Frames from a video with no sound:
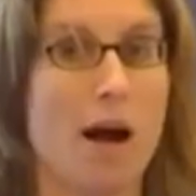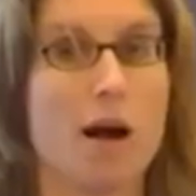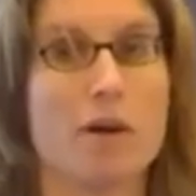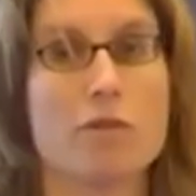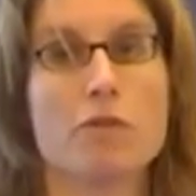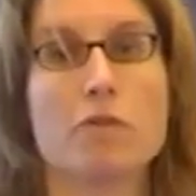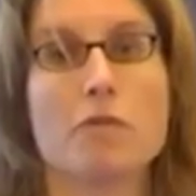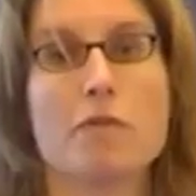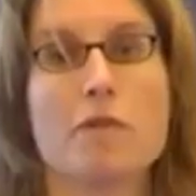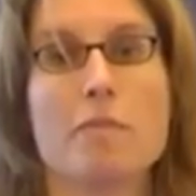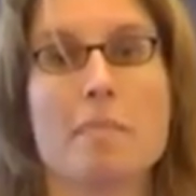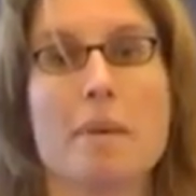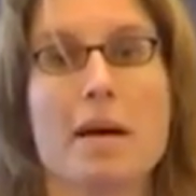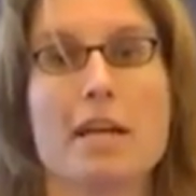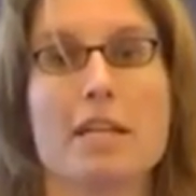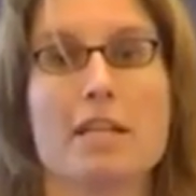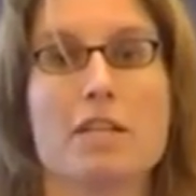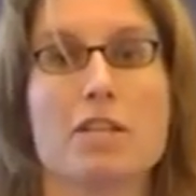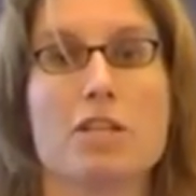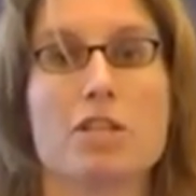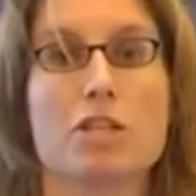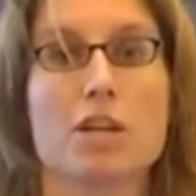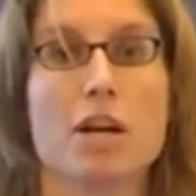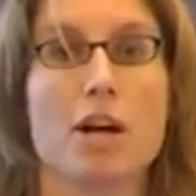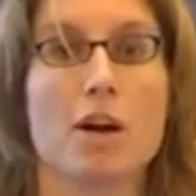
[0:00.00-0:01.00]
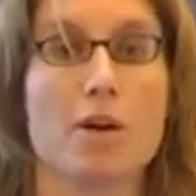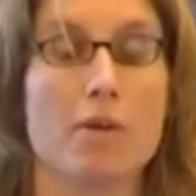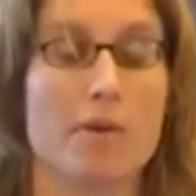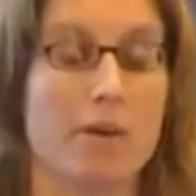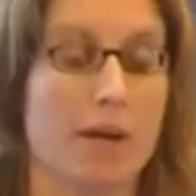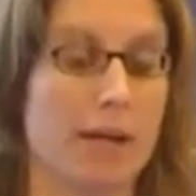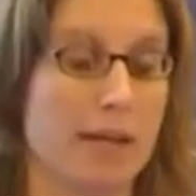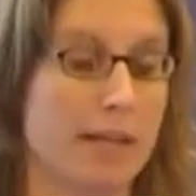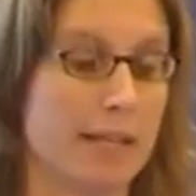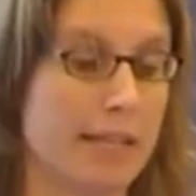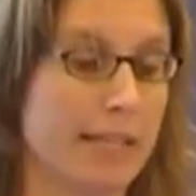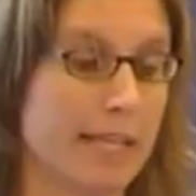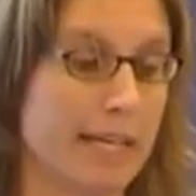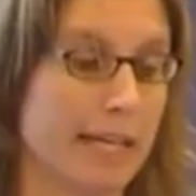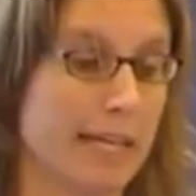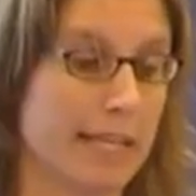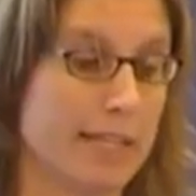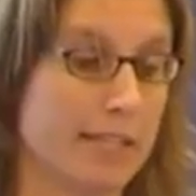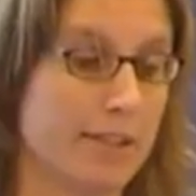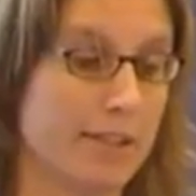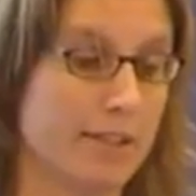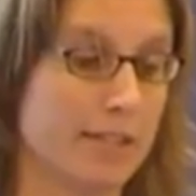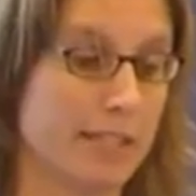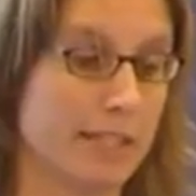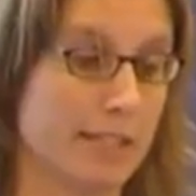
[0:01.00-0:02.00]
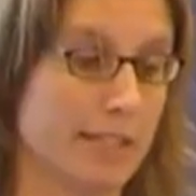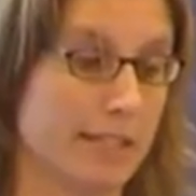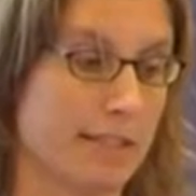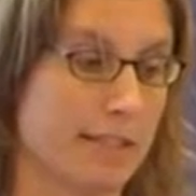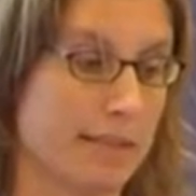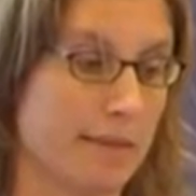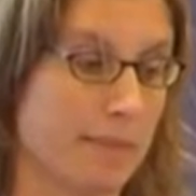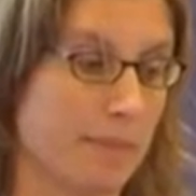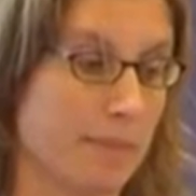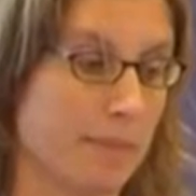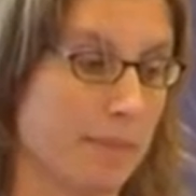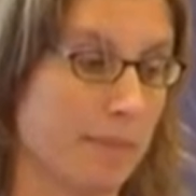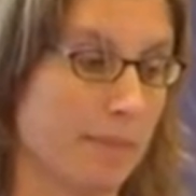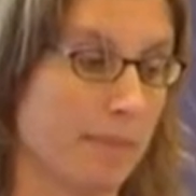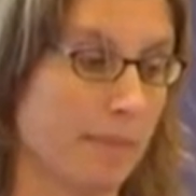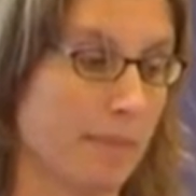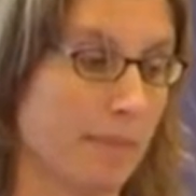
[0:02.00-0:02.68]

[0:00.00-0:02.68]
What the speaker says: How do we manage our indicator system?